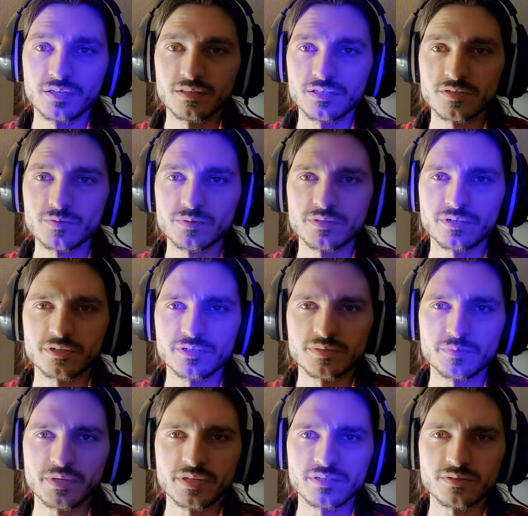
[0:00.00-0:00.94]
This one
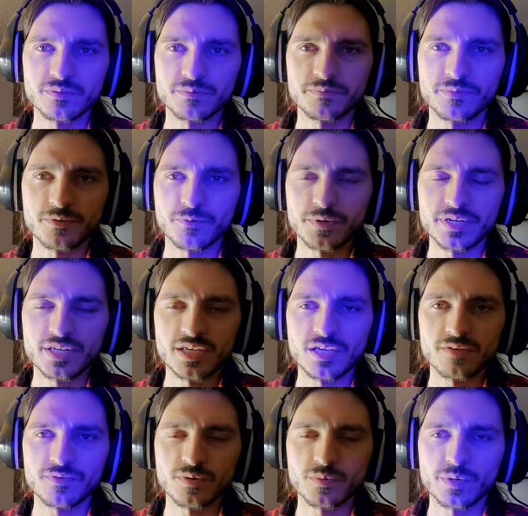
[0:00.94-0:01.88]
turns me into
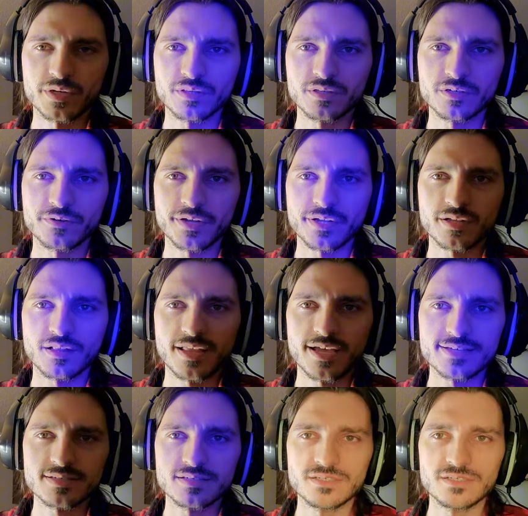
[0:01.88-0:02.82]
3D if you're wearing the correct
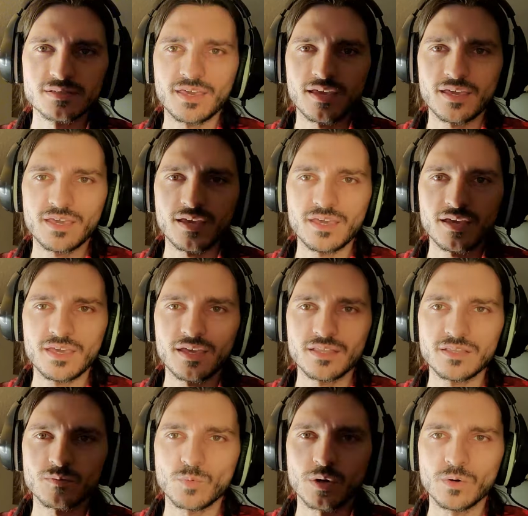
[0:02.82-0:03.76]
glasses.
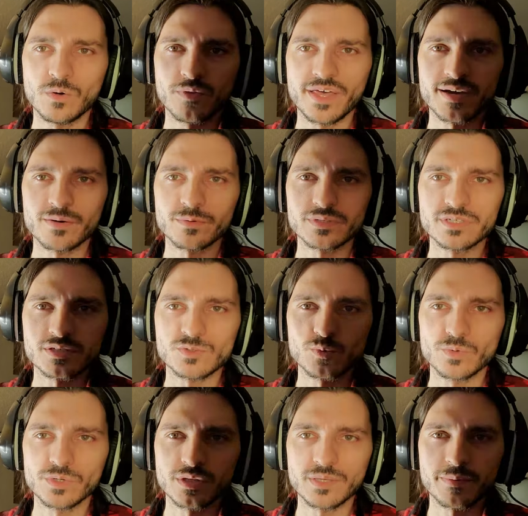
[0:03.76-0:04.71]
And whoa, that one is
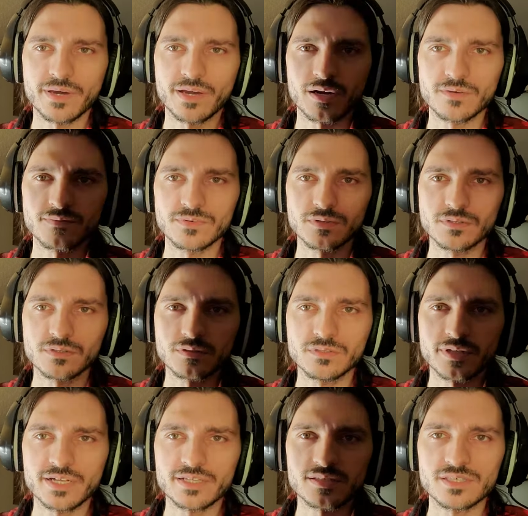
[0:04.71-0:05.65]
really powerful.
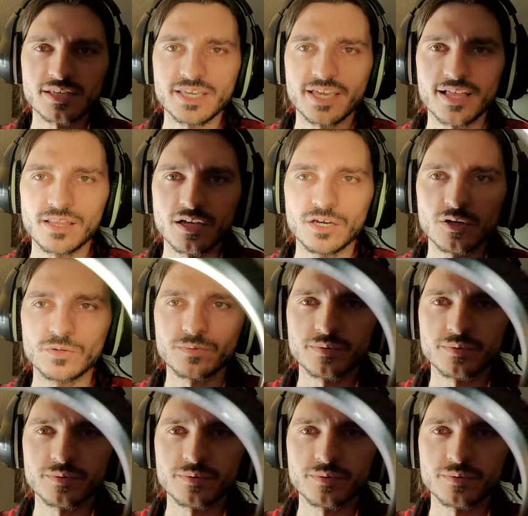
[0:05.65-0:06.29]
That's the yellow.